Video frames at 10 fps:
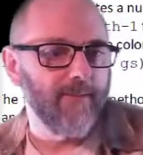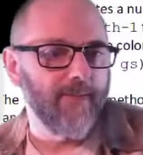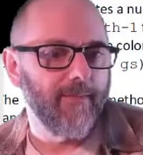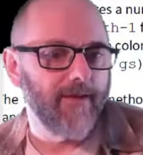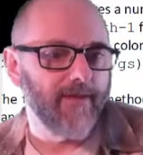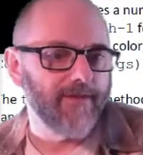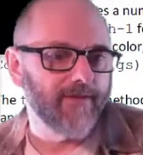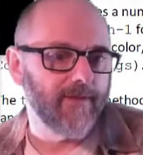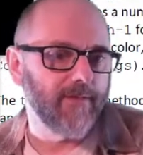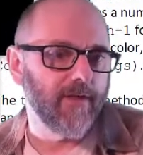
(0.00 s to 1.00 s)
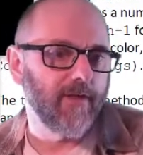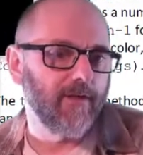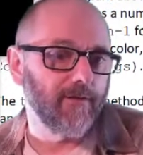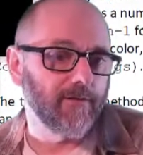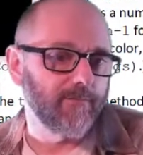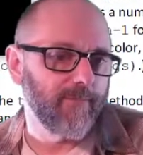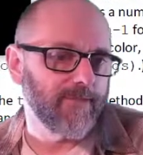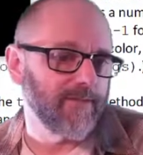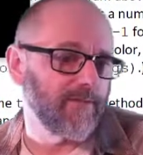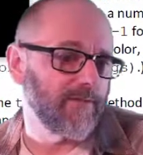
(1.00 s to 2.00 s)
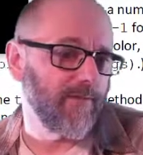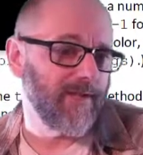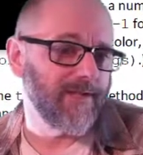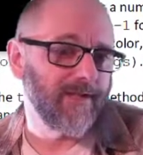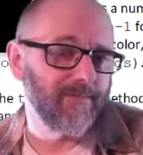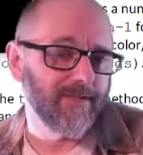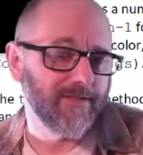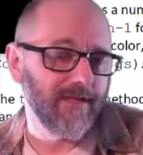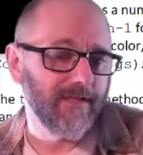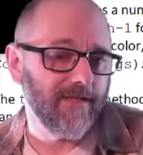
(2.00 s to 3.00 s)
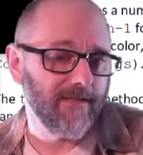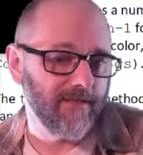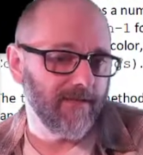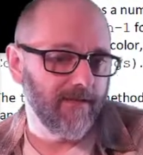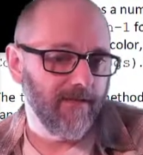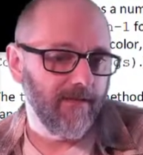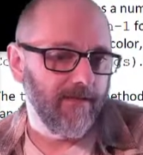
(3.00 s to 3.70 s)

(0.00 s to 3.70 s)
keeping in mind that it's going to be called basically 20 times a second, I think,